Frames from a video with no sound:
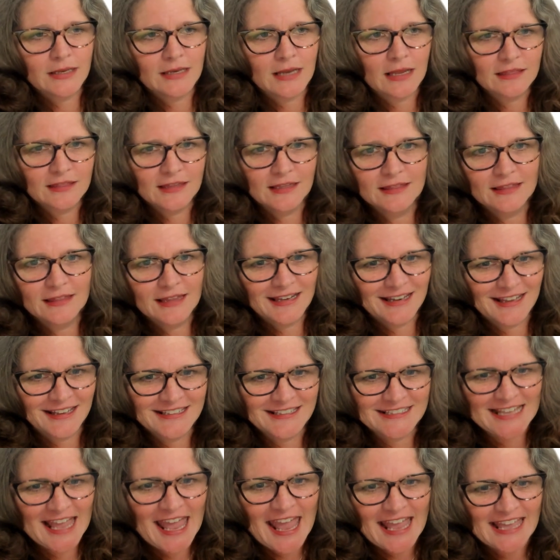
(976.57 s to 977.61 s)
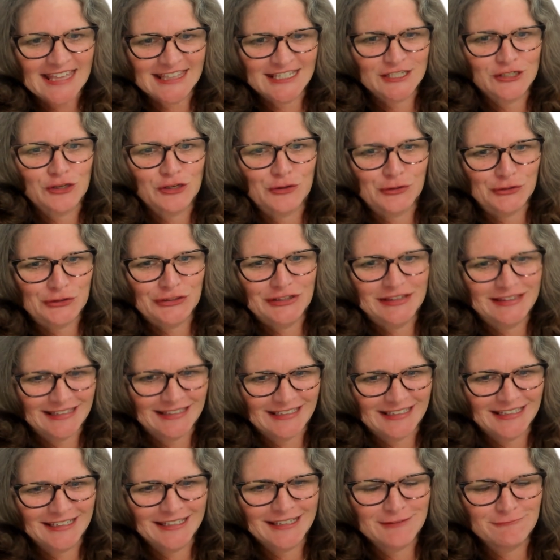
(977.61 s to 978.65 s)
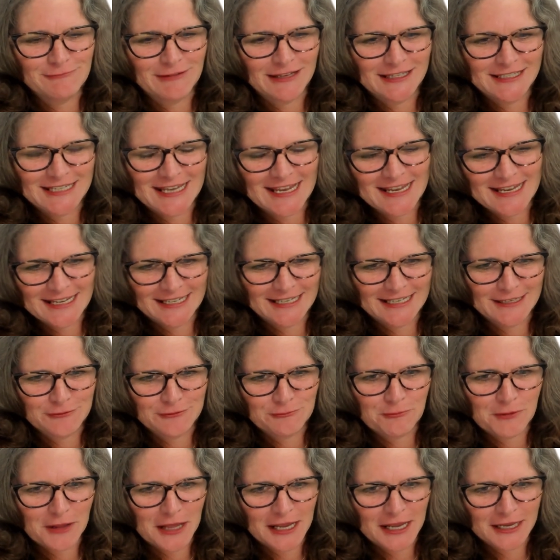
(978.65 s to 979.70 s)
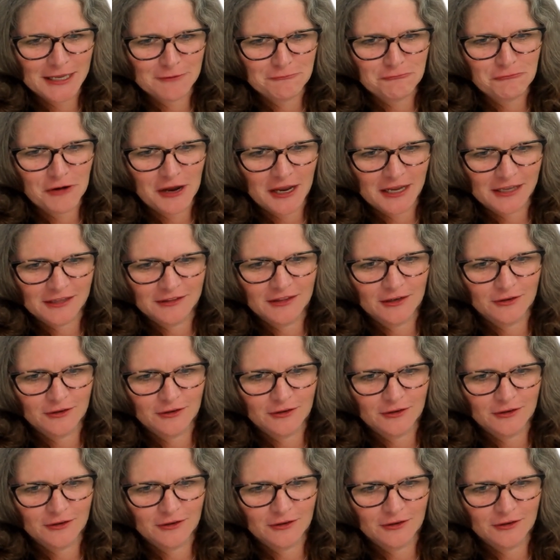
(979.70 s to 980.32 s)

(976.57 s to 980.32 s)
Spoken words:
nothing that I say in this whole thing can be taken as black and white.